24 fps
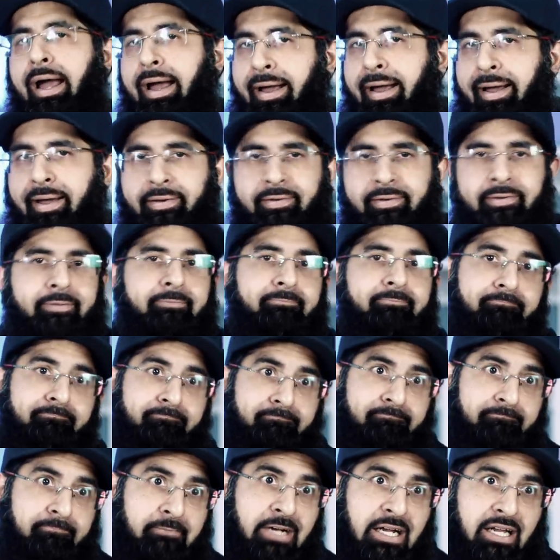and
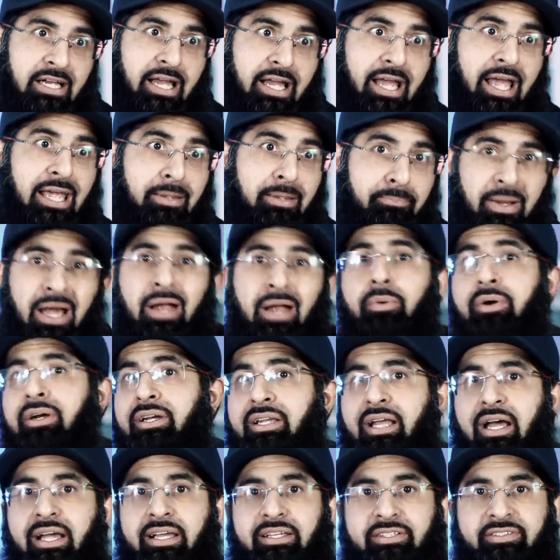a
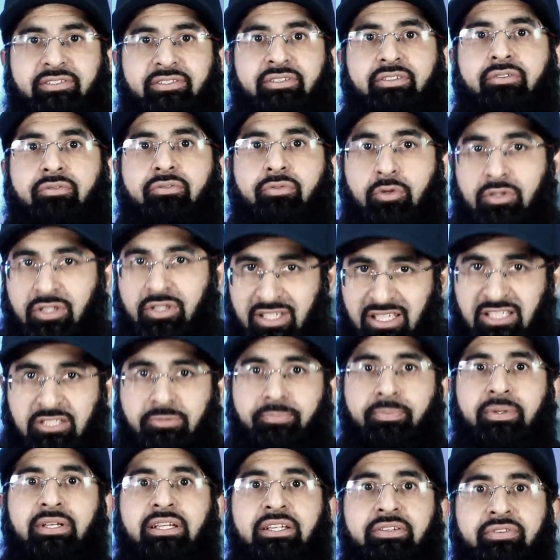paradise for the
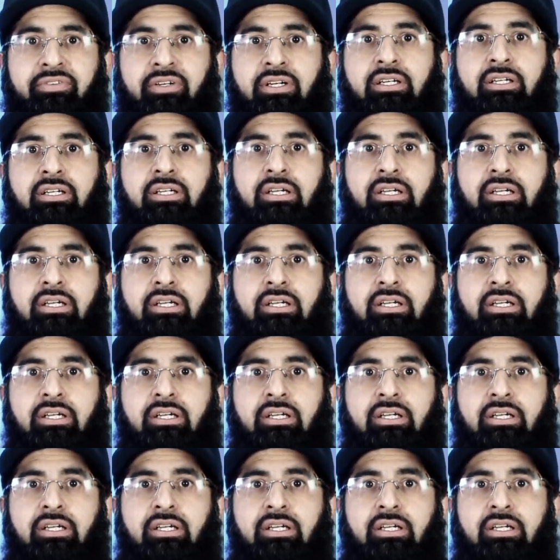disbeliever.